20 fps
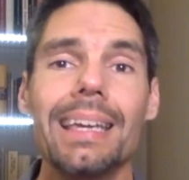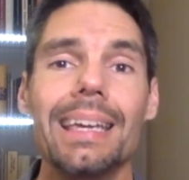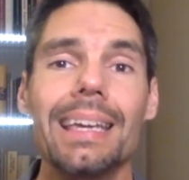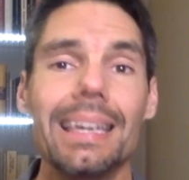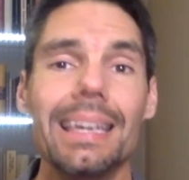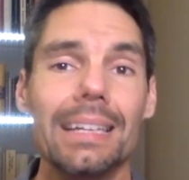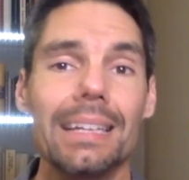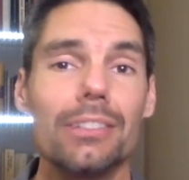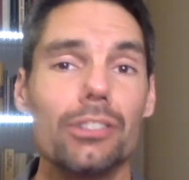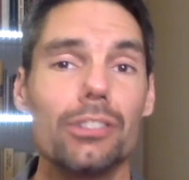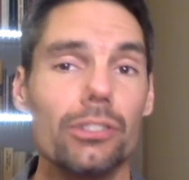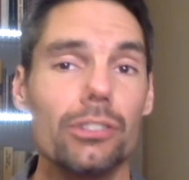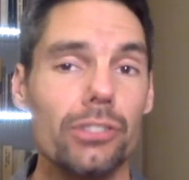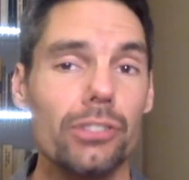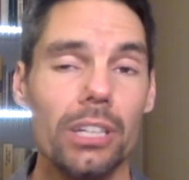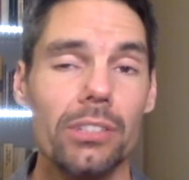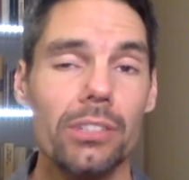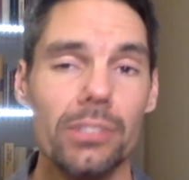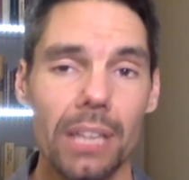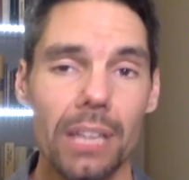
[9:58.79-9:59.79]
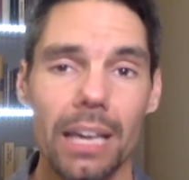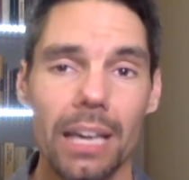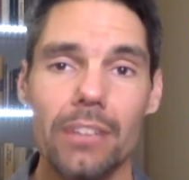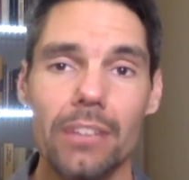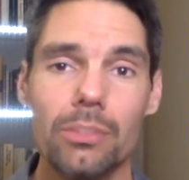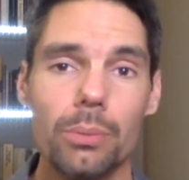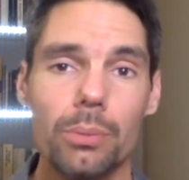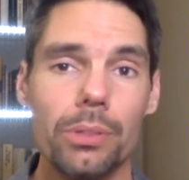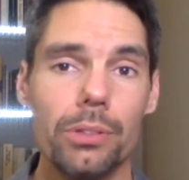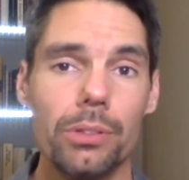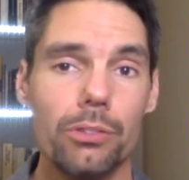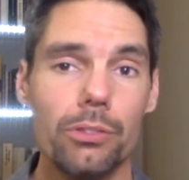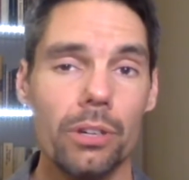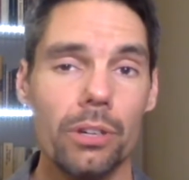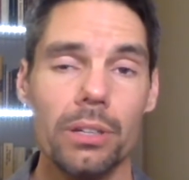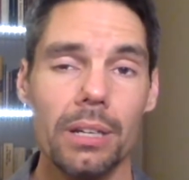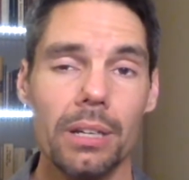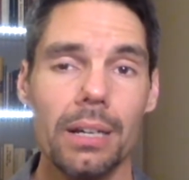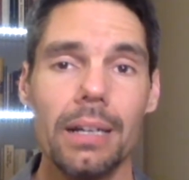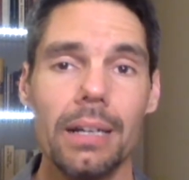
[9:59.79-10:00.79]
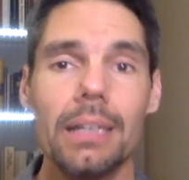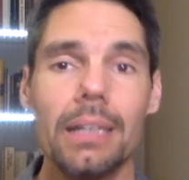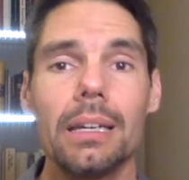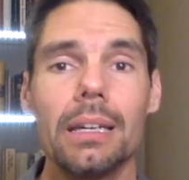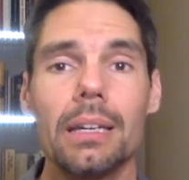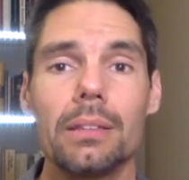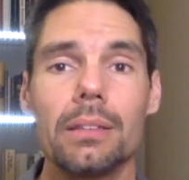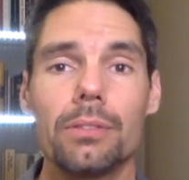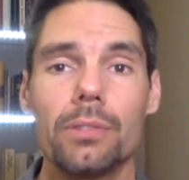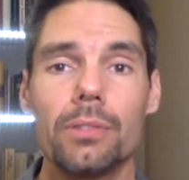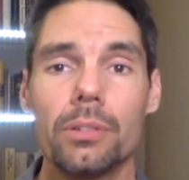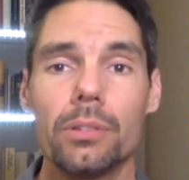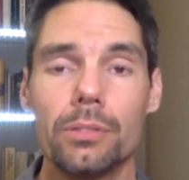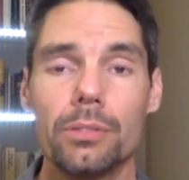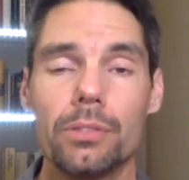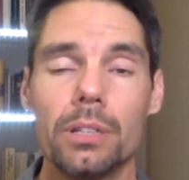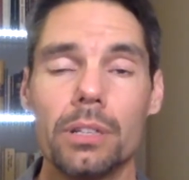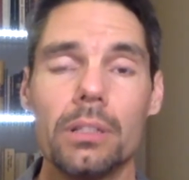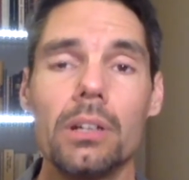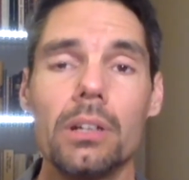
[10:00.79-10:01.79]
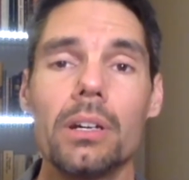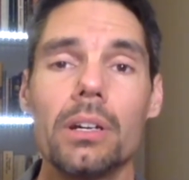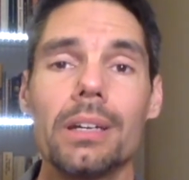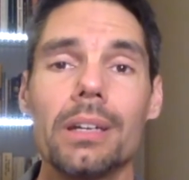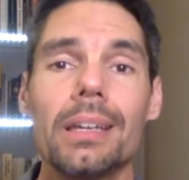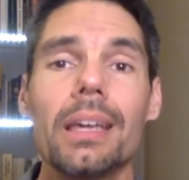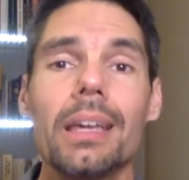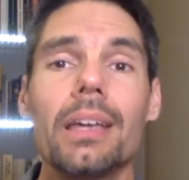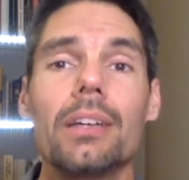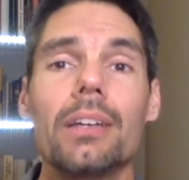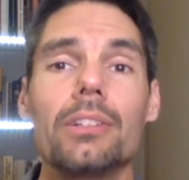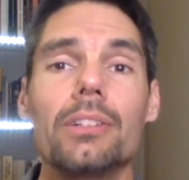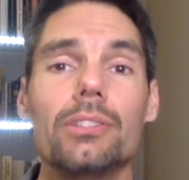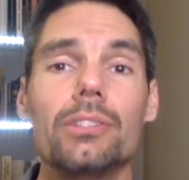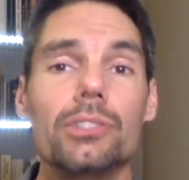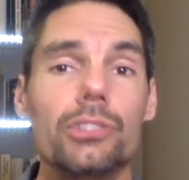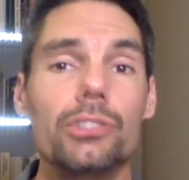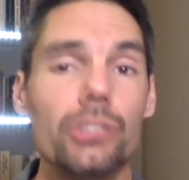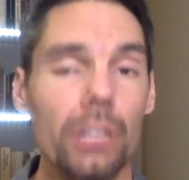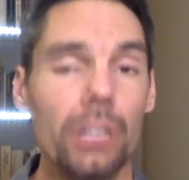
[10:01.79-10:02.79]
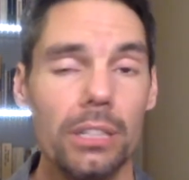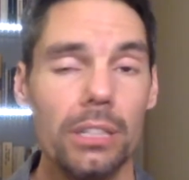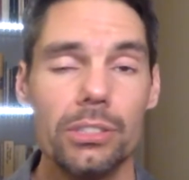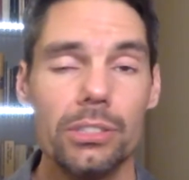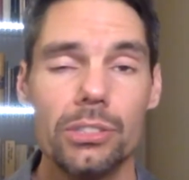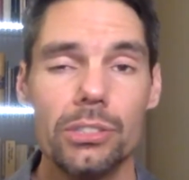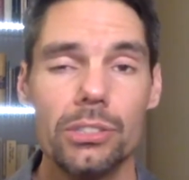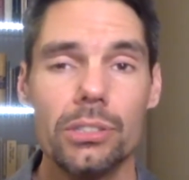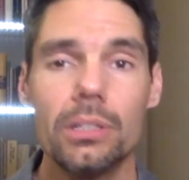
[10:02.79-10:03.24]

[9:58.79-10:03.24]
is, just as with the drunk guy on the front lawn, just